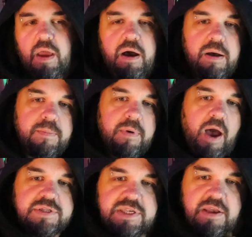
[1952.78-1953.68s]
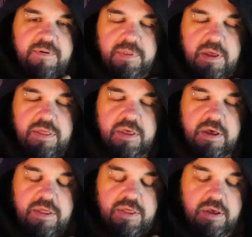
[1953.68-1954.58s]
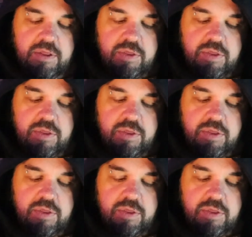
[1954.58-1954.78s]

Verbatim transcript: Um, I would say from the the the